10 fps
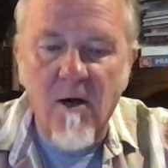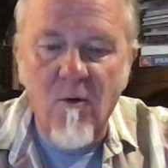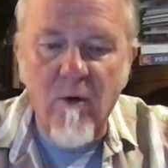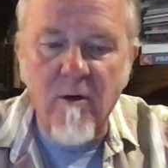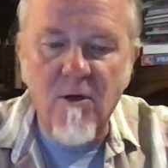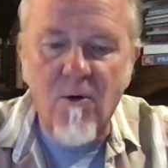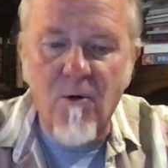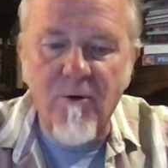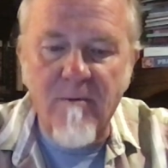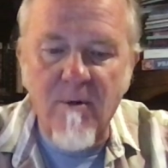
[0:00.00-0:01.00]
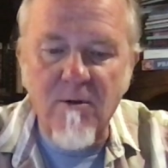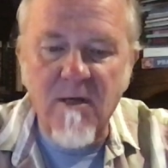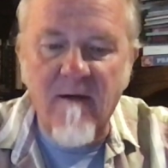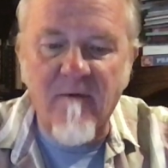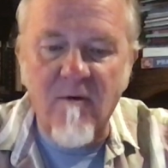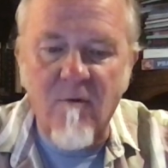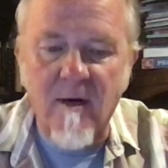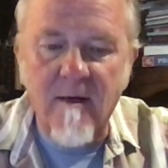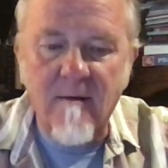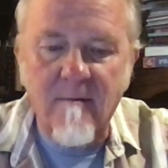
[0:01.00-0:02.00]
We are told that most
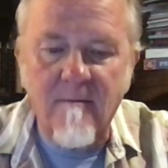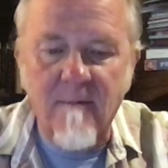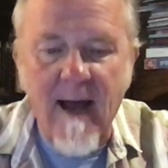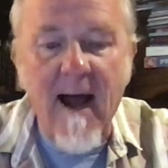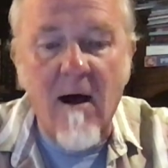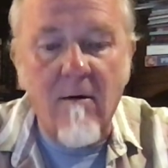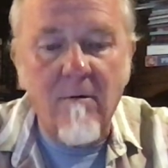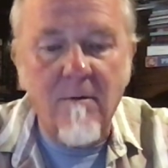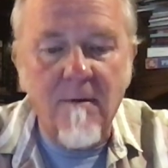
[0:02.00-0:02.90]
everyone, now,